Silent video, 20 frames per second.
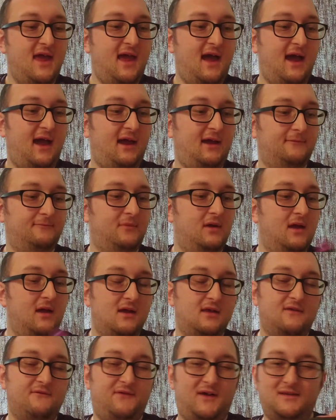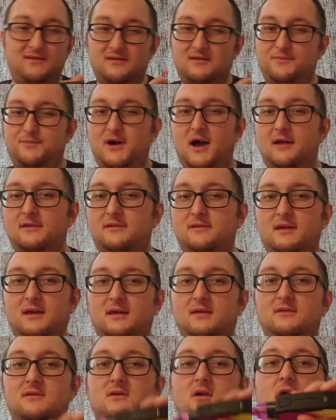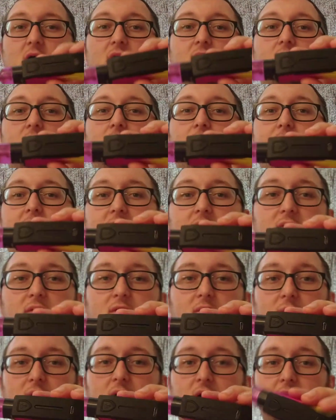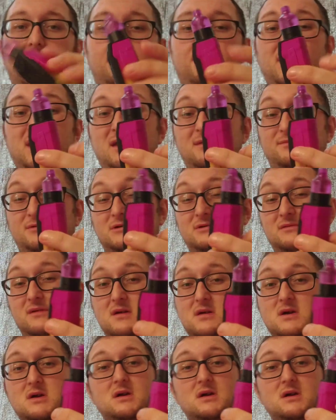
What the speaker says: The fact it's plastic's not going to appeal to a lot of people.